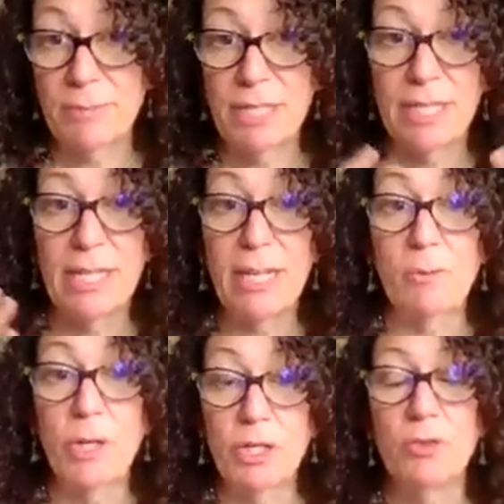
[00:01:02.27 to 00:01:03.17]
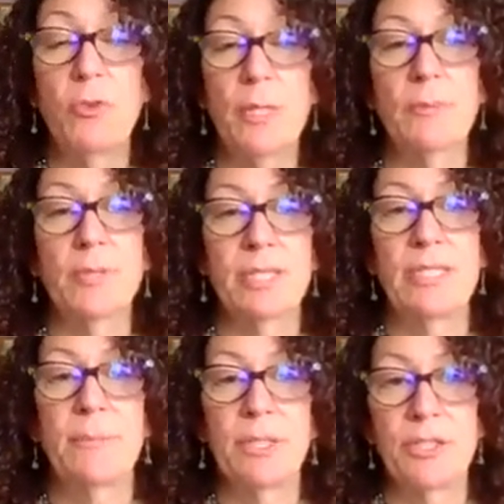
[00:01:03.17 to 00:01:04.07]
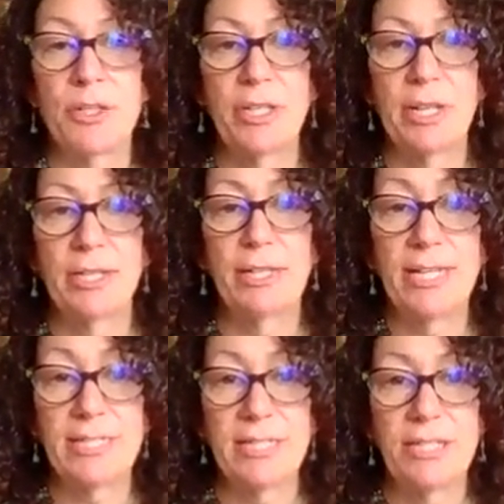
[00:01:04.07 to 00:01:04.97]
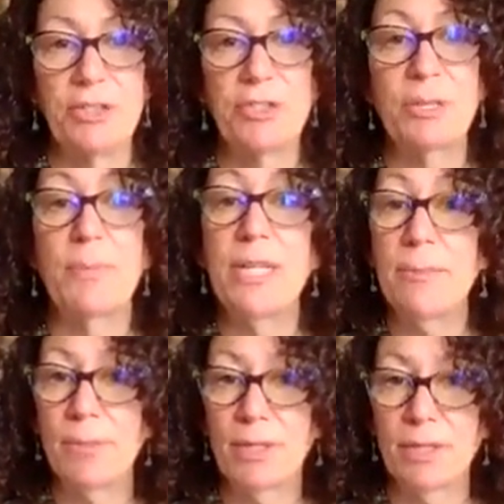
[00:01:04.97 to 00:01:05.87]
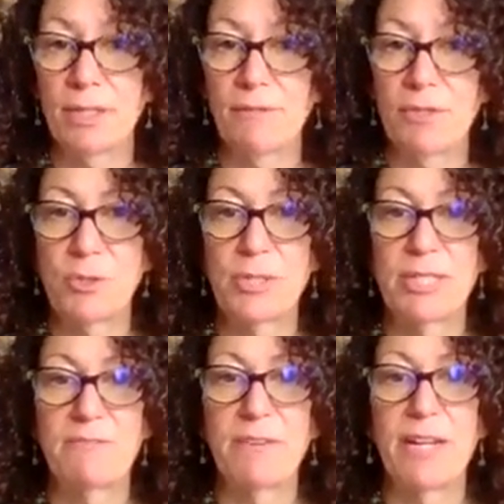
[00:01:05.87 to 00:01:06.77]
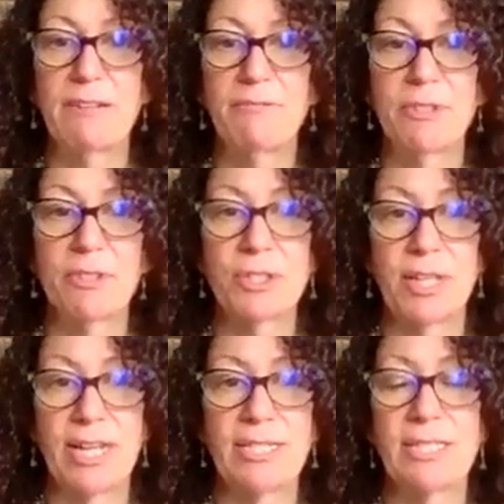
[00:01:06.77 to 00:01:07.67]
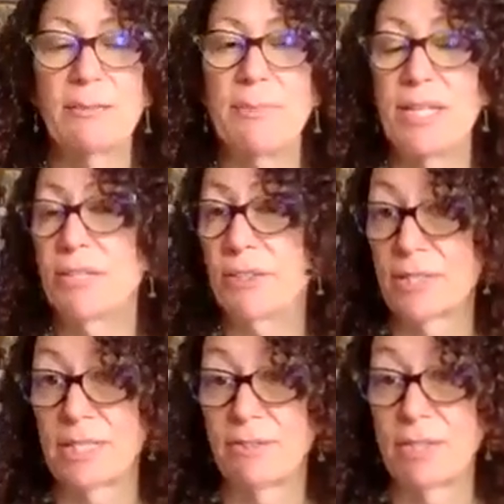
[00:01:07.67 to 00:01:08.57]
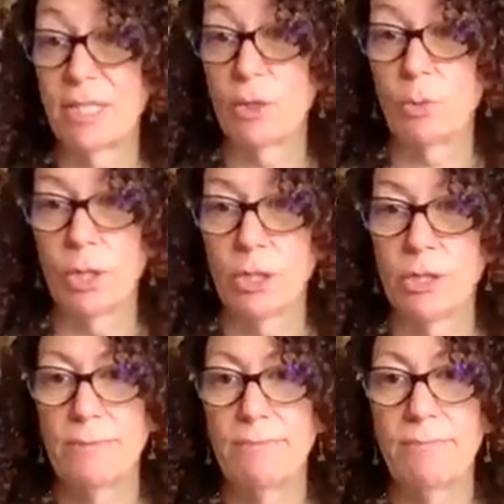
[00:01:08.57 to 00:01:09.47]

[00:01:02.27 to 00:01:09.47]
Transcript: something, and then I want you to be able to demonstrate a lesson using manipulatives to identify first, last, and medial sounds in a word.